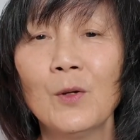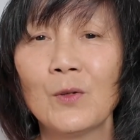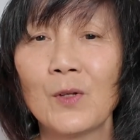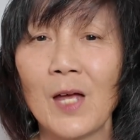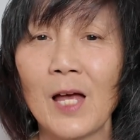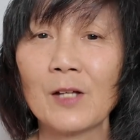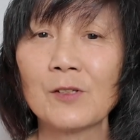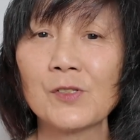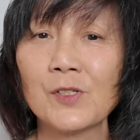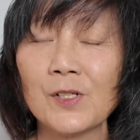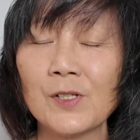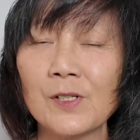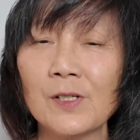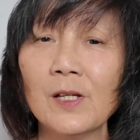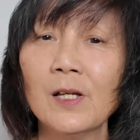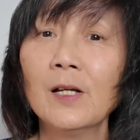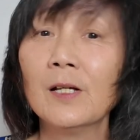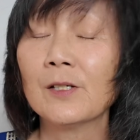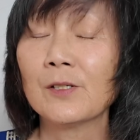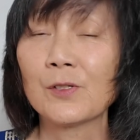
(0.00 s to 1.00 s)
to
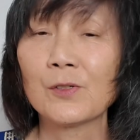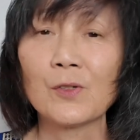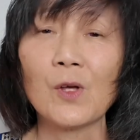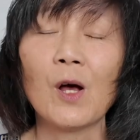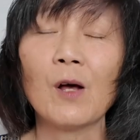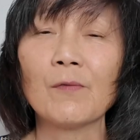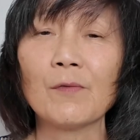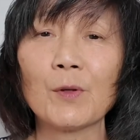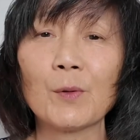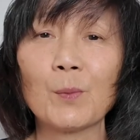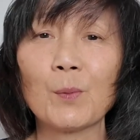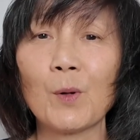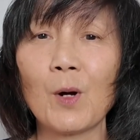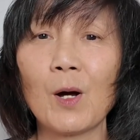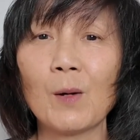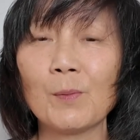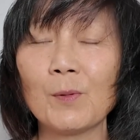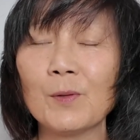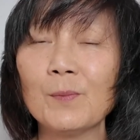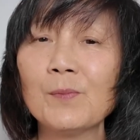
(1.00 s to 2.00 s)
actually solve their
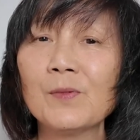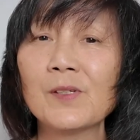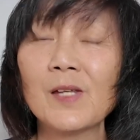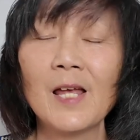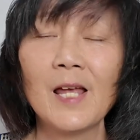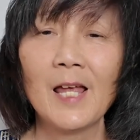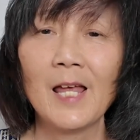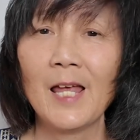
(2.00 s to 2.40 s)
problems